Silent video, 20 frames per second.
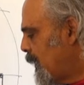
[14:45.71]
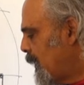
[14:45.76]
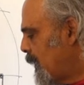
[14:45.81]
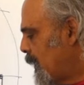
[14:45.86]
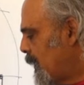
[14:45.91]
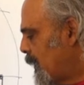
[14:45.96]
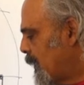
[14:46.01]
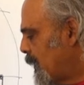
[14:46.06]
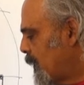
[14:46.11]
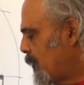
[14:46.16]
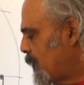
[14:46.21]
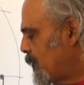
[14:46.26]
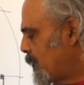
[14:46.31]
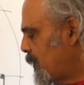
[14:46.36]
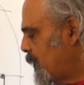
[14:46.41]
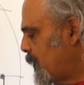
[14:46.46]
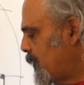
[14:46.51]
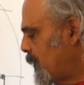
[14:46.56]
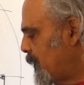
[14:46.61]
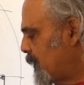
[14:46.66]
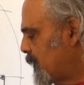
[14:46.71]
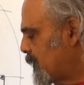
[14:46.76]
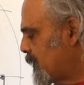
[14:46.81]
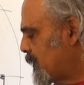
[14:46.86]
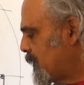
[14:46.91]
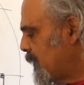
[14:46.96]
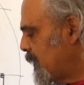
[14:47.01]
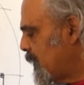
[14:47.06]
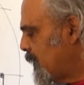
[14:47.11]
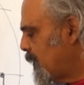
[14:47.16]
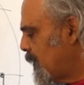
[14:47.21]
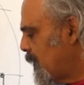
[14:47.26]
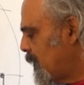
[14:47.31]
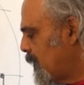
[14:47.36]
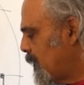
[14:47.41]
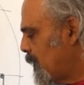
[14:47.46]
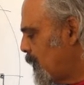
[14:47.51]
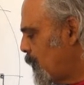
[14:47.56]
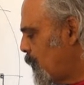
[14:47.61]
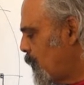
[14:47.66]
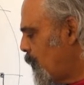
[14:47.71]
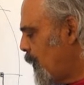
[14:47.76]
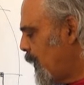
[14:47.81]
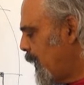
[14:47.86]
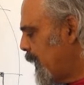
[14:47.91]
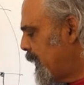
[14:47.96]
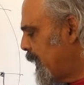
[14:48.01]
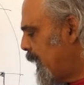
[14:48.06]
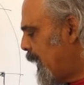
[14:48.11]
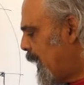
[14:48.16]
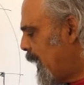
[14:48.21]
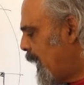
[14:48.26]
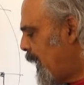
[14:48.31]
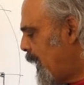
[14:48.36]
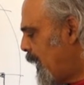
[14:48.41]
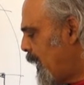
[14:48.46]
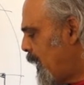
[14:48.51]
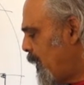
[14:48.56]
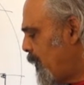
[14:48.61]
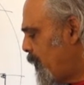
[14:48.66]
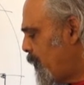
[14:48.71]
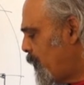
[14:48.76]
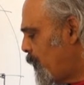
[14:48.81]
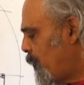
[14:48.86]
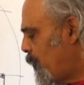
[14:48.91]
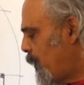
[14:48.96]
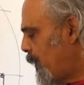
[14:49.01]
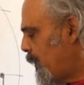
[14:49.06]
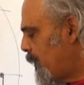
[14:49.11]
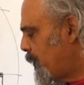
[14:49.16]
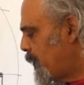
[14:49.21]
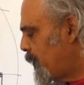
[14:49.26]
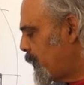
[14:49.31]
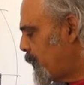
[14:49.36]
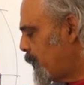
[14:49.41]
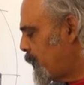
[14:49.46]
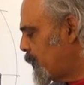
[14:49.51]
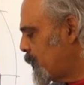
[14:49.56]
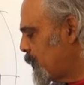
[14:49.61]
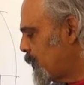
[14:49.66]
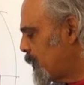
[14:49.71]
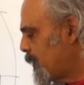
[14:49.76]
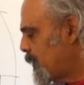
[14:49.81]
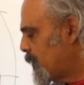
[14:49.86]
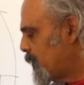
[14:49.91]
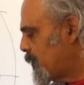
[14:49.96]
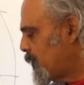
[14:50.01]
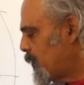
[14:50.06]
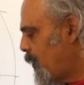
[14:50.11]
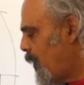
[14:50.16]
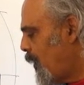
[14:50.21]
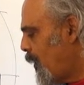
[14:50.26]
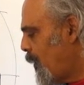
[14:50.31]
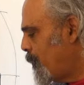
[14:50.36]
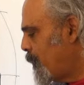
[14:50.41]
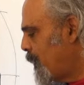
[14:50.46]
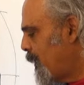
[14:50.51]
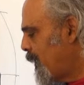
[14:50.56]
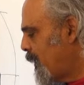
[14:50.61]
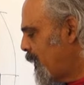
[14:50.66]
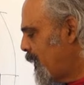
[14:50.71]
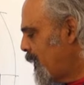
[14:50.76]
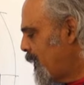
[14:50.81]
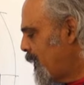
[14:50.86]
and I continue in a circular way halfway through to the stop,